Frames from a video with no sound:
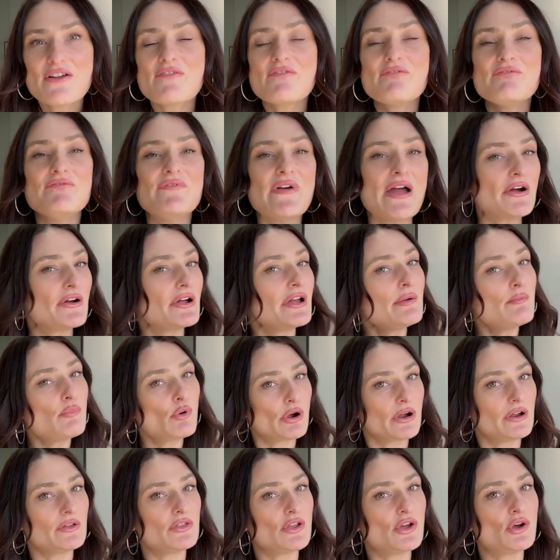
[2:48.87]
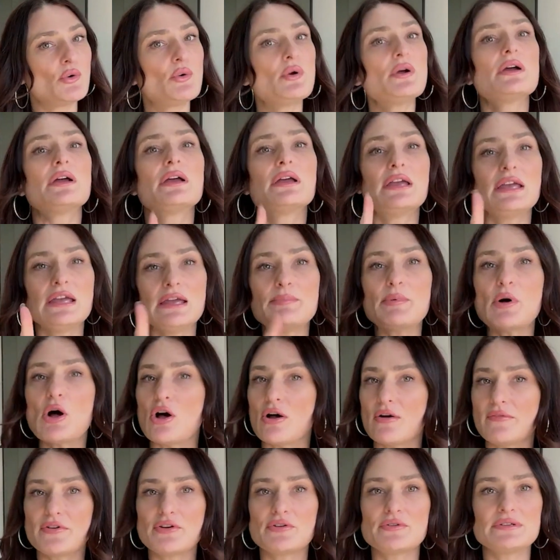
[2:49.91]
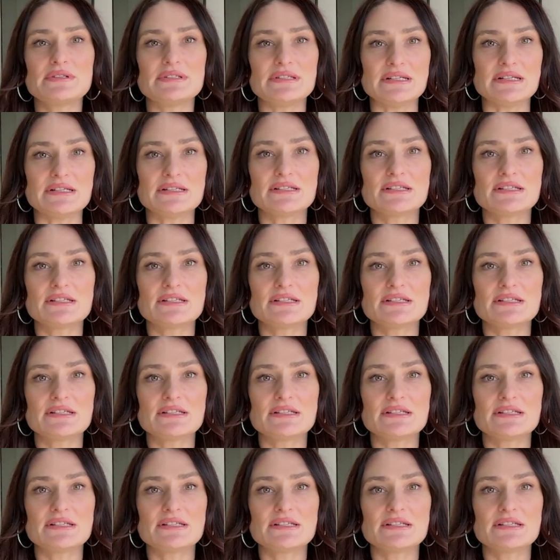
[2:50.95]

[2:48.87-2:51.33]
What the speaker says: Very important though, keep all of your receipts.